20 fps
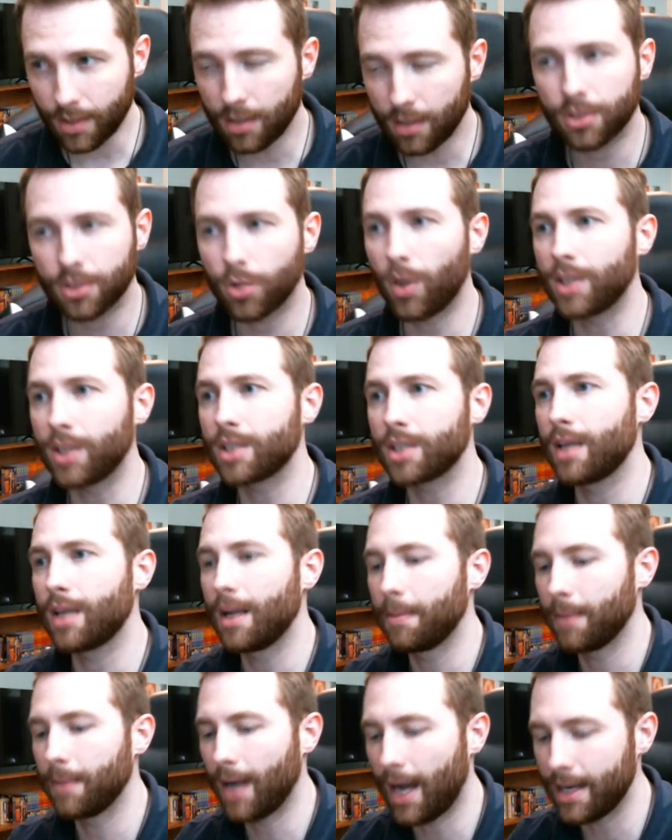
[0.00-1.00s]
So I just let
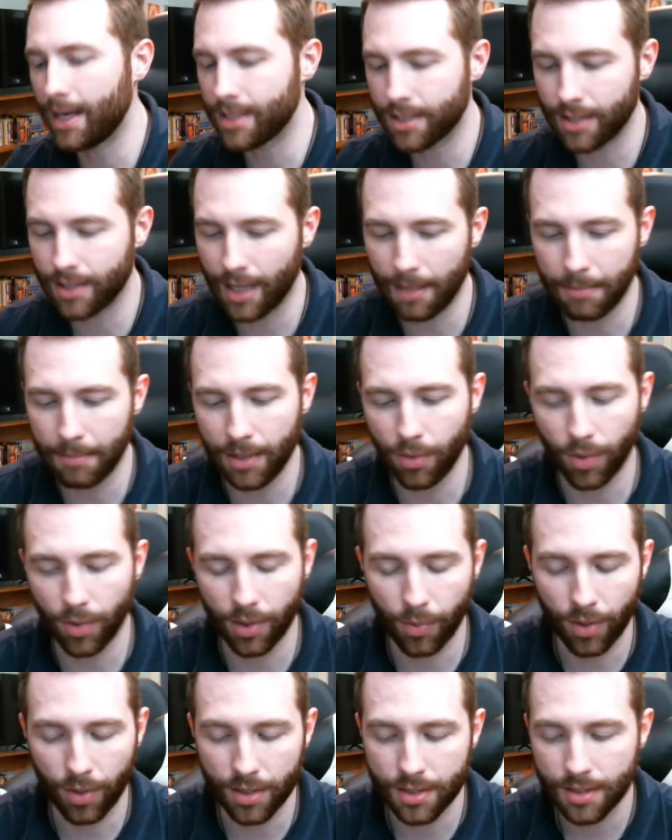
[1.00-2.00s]
it be what it
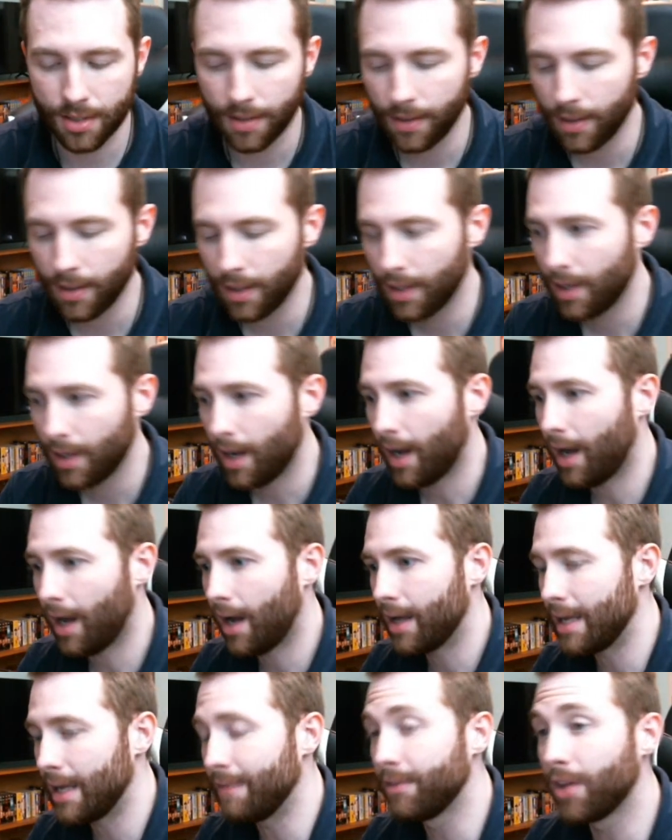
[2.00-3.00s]
was.
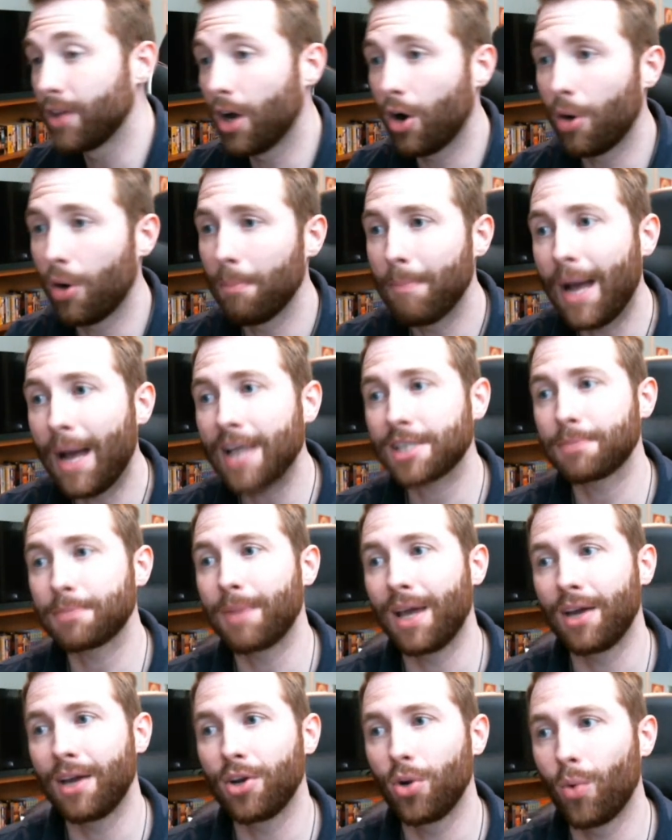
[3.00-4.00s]
Even though Masked
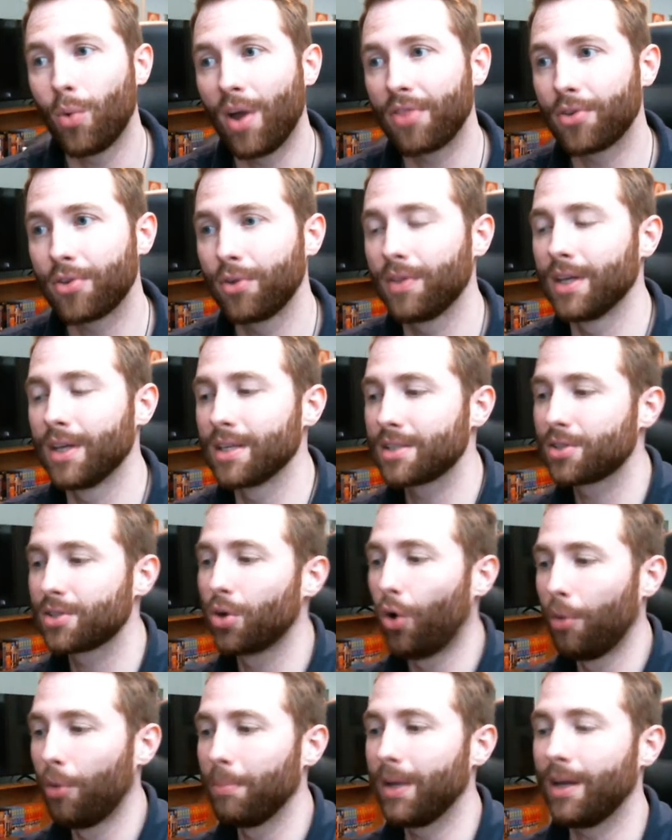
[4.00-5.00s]
Man, who went through this,
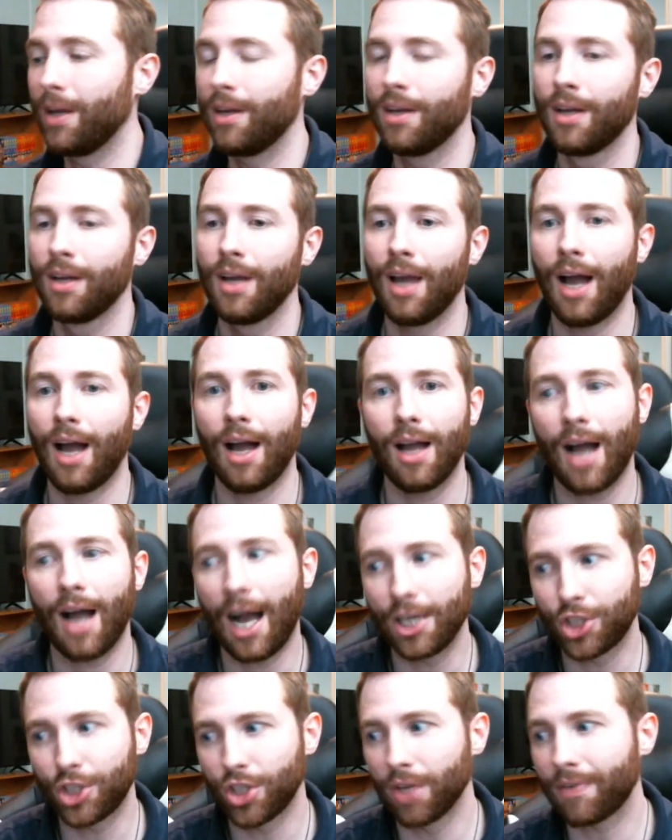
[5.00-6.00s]
told me
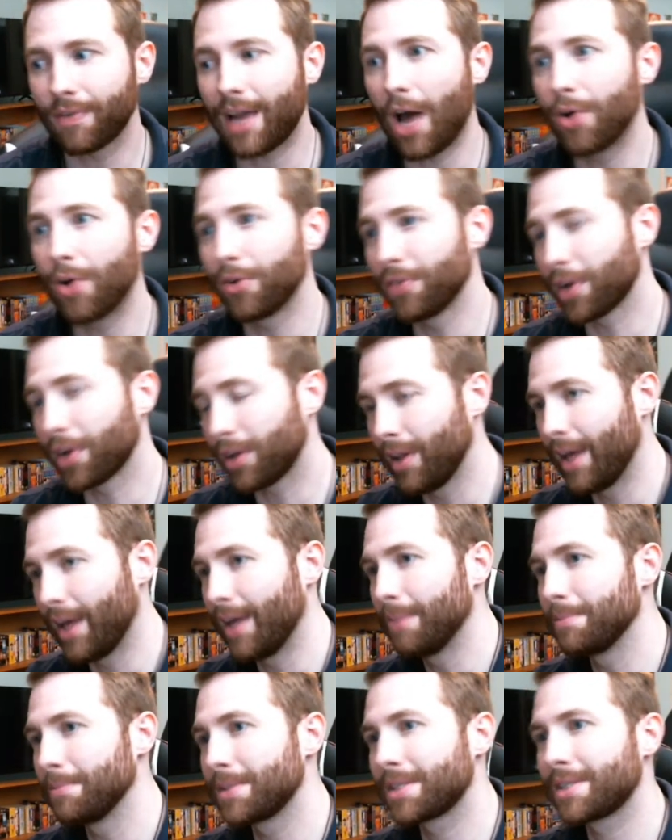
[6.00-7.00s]
I should have countered the
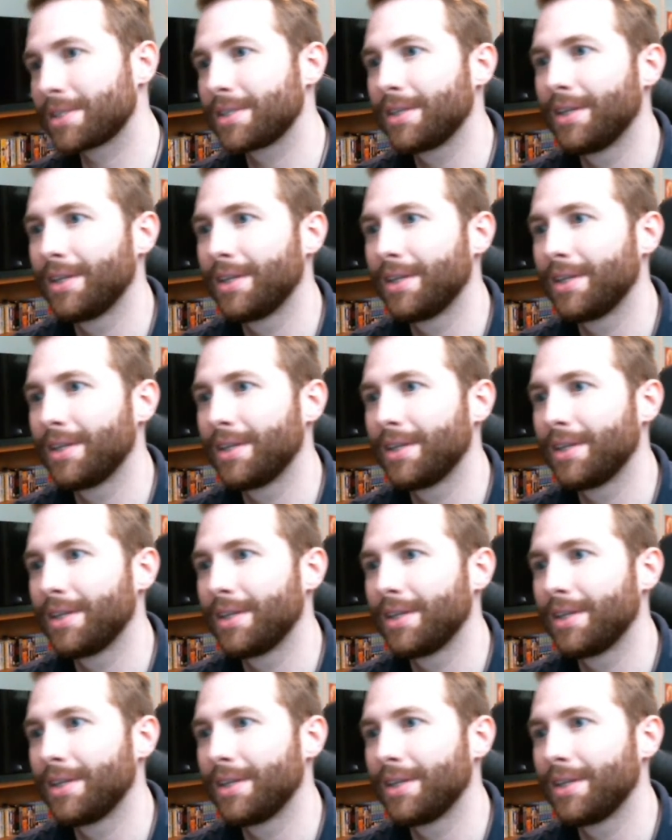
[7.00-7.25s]
claims